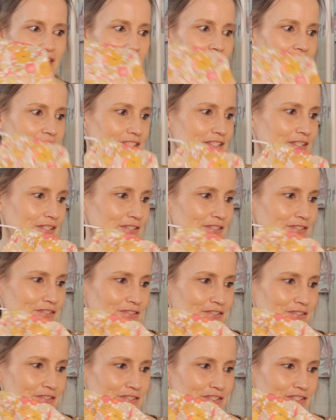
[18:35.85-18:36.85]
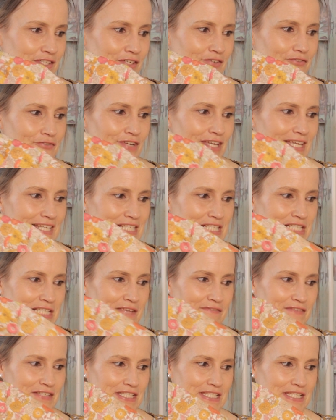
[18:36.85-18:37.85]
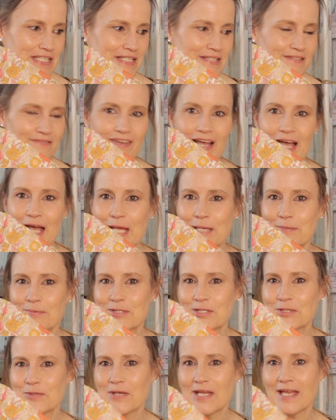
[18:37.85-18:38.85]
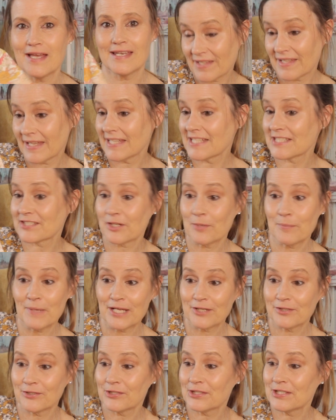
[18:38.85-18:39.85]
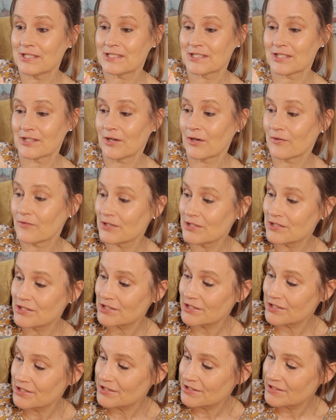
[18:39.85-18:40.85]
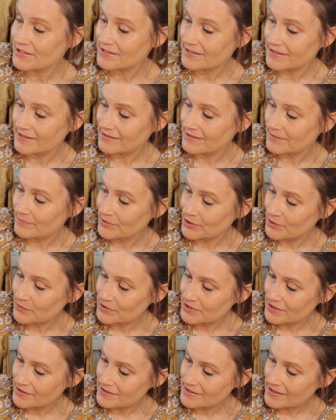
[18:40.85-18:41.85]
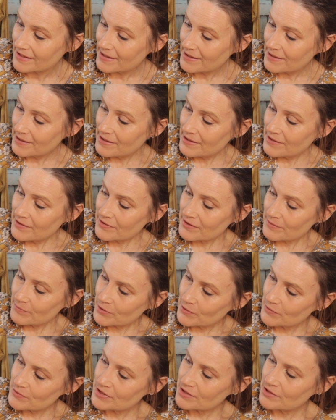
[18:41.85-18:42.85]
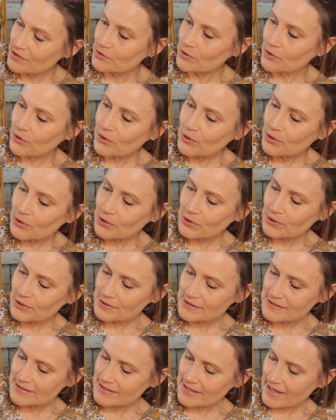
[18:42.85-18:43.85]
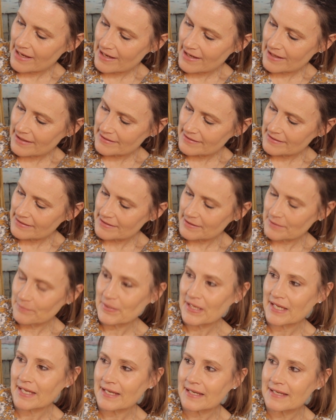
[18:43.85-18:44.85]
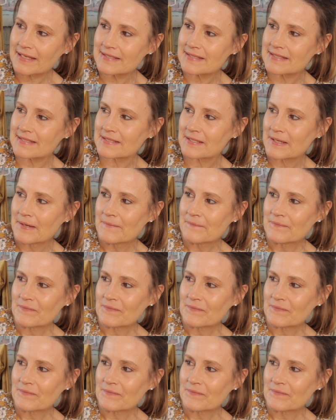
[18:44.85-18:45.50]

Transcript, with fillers: I think it's got such a great seventies vibe to it. And again, it's got my colours, the oranges and the muted, the muted golds and the pinks.